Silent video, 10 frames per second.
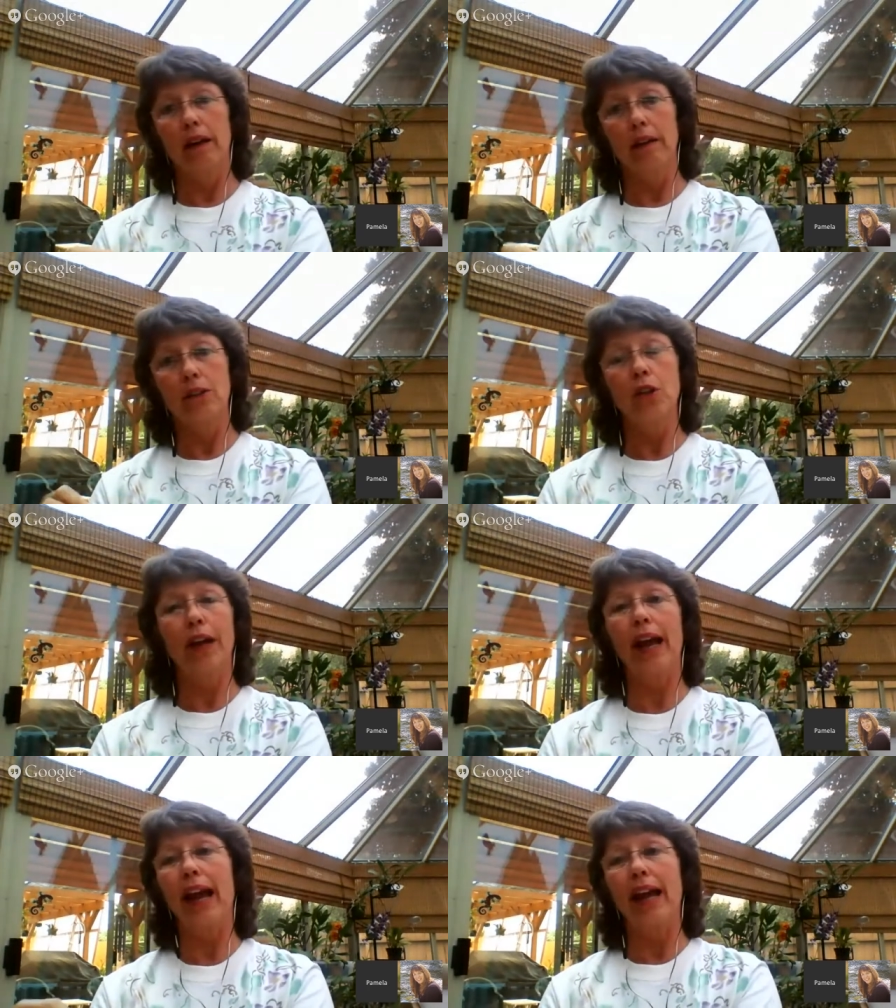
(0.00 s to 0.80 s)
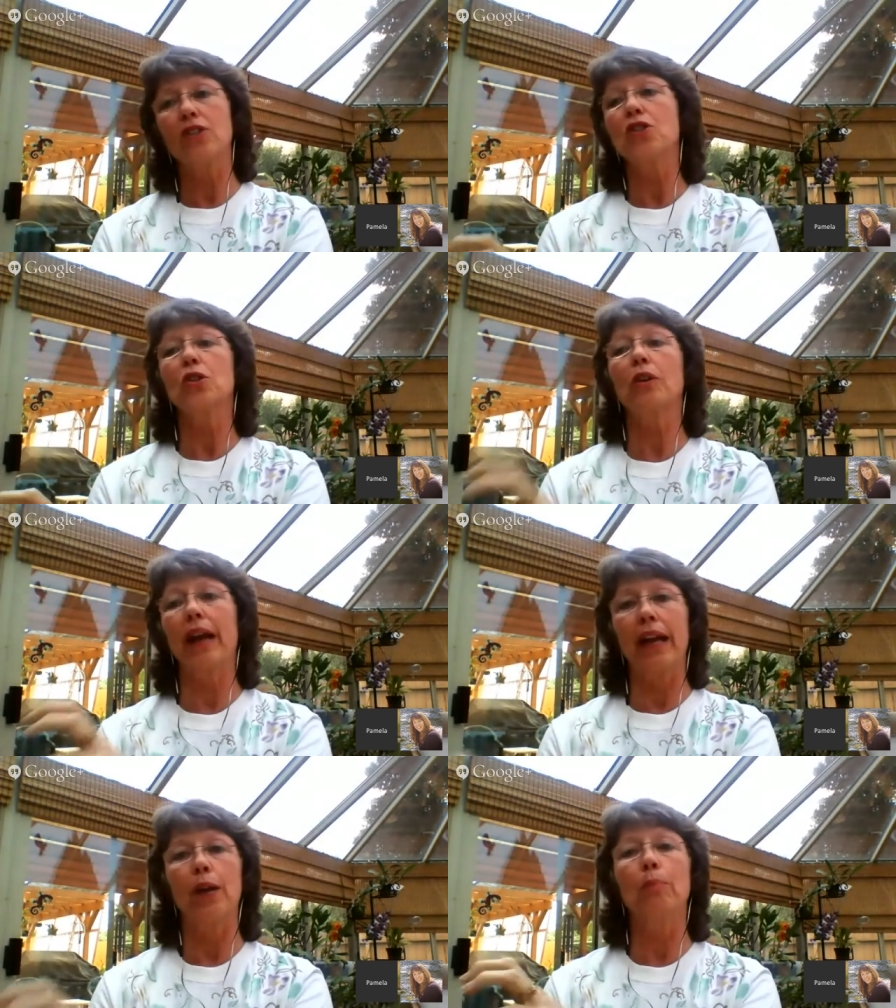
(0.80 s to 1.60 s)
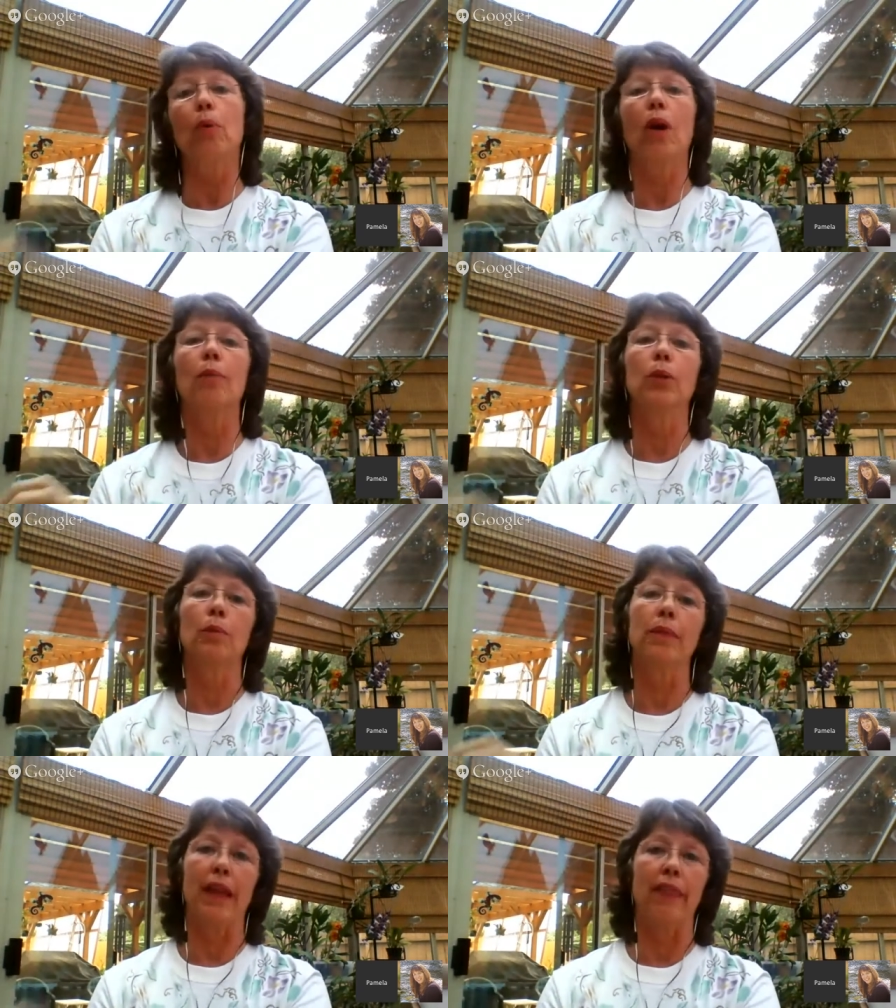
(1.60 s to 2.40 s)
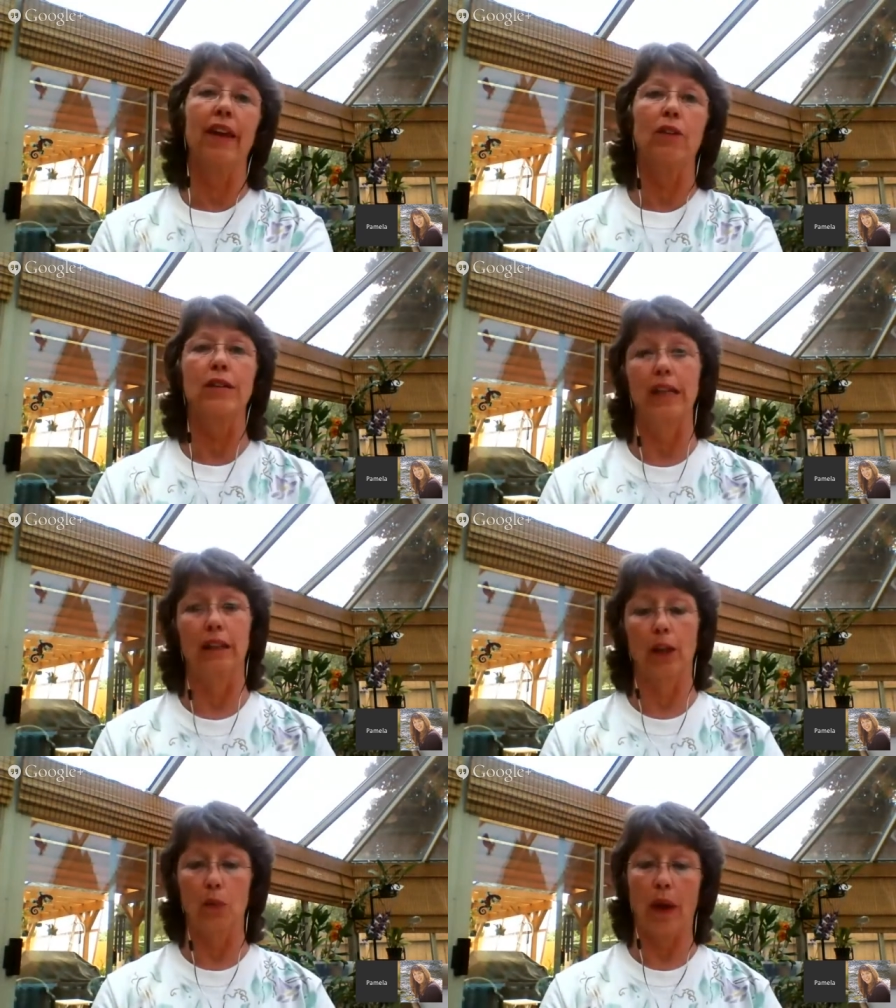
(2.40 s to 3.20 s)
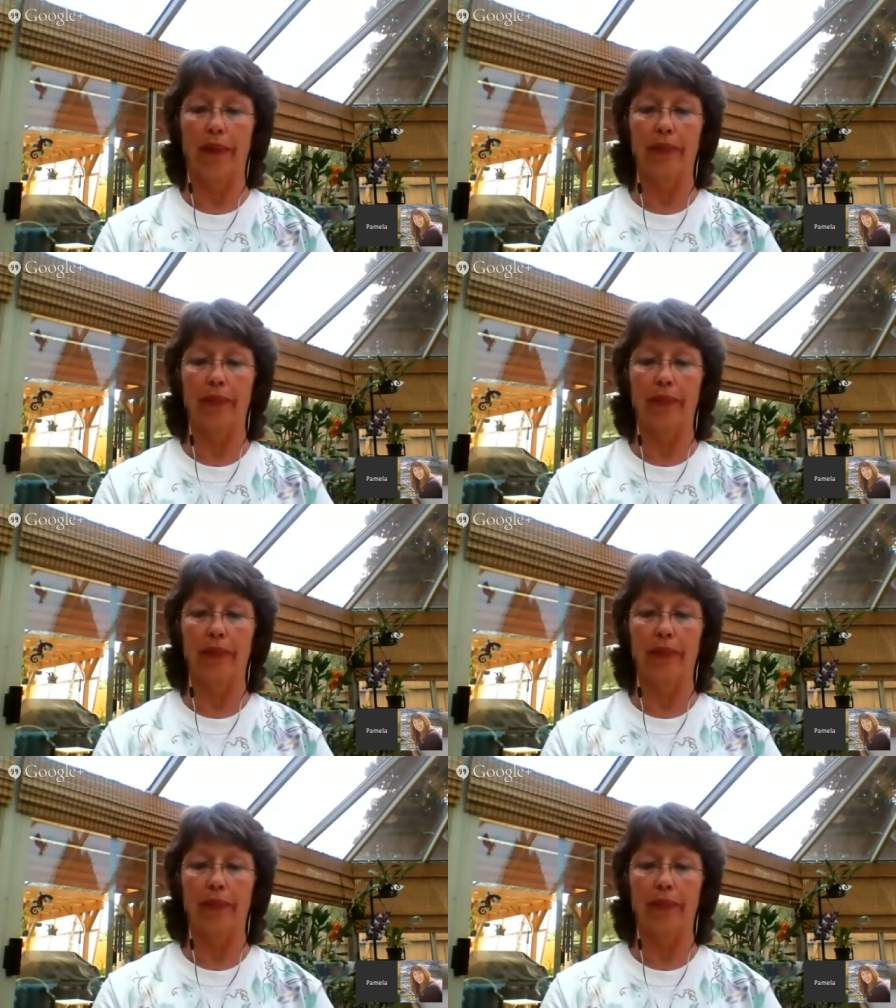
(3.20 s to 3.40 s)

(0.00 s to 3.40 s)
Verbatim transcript: to answer a problem that they're dealing with.